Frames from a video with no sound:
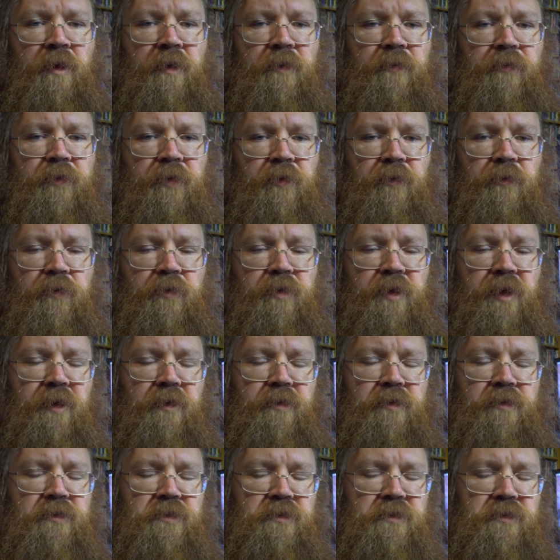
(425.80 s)
to take
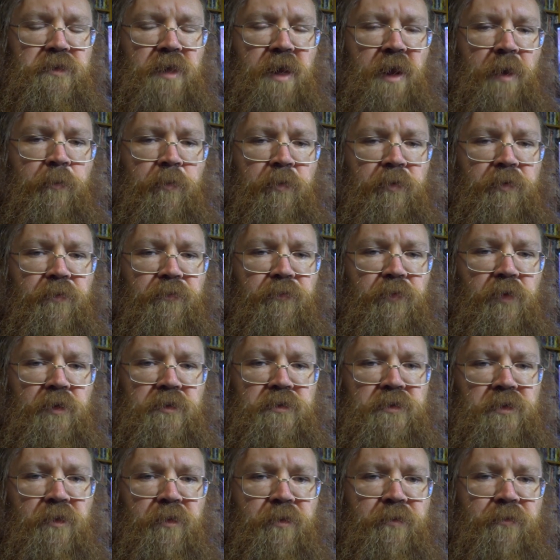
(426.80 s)
this camera to
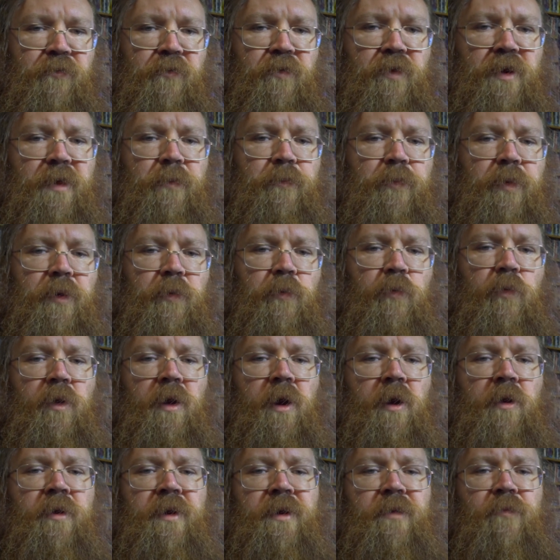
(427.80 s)
version 3, but it will
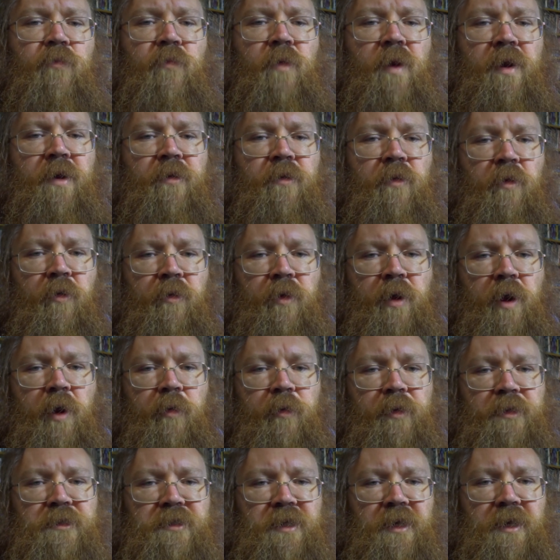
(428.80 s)
only run on
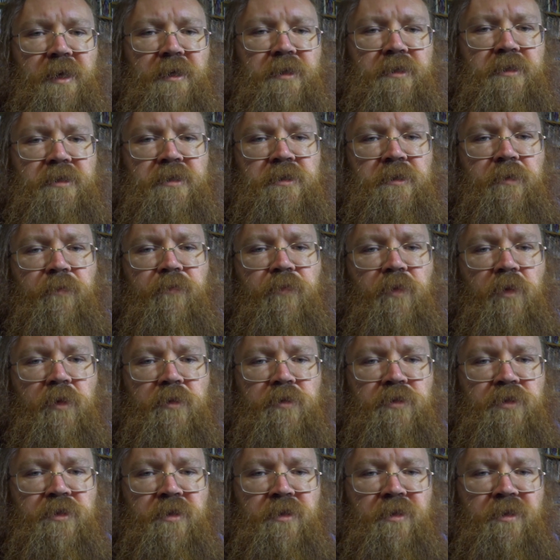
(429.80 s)
OS X
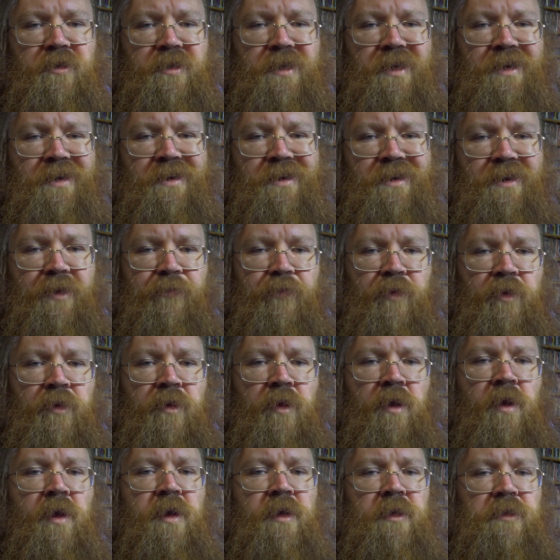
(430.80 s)
version 10.11.
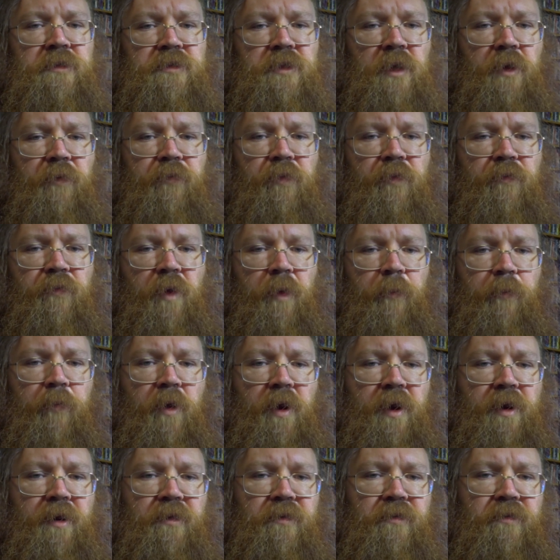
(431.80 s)
So if you've
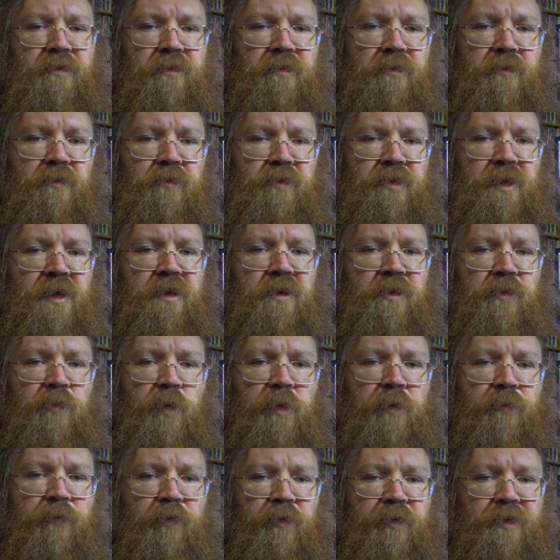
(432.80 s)
upgraded to
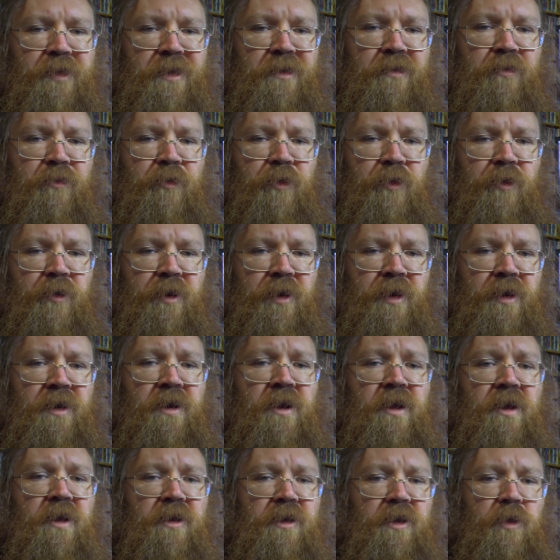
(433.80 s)
10.12 or 10.13,
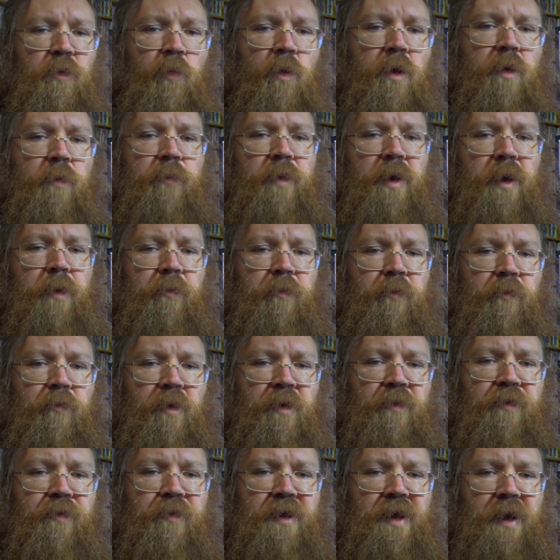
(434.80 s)
you won't be able to
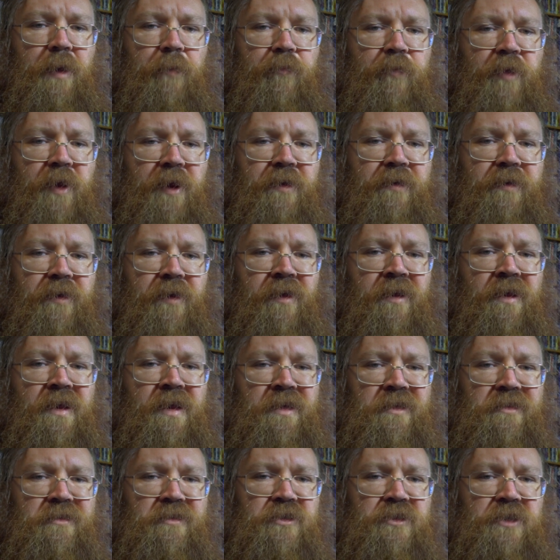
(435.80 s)
run the updater.
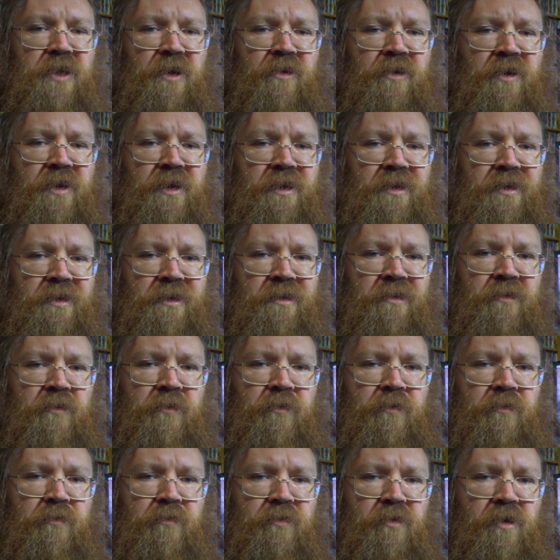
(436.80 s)
Sony,
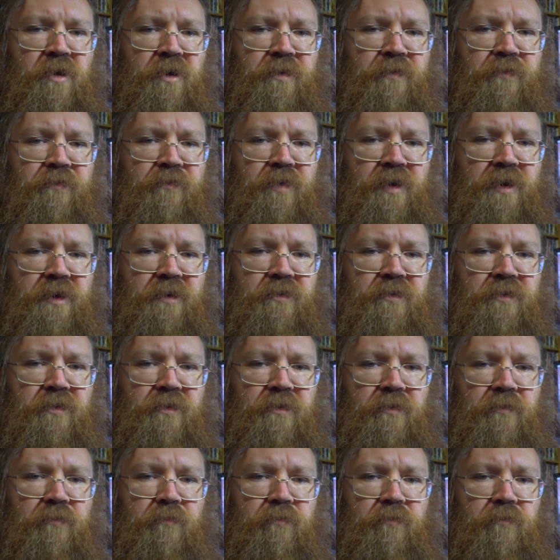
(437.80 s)
you kind of need
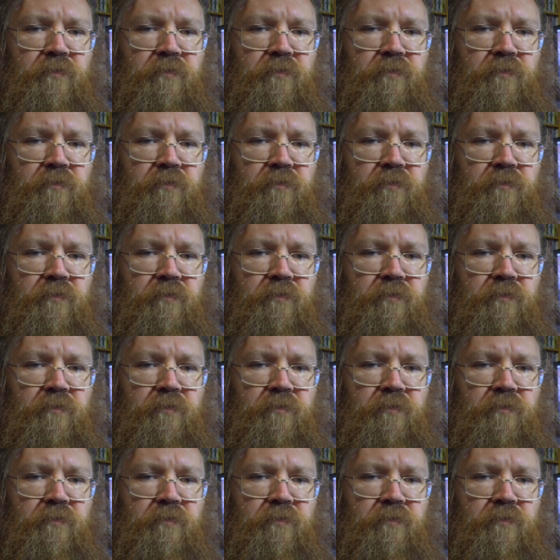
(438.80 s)
to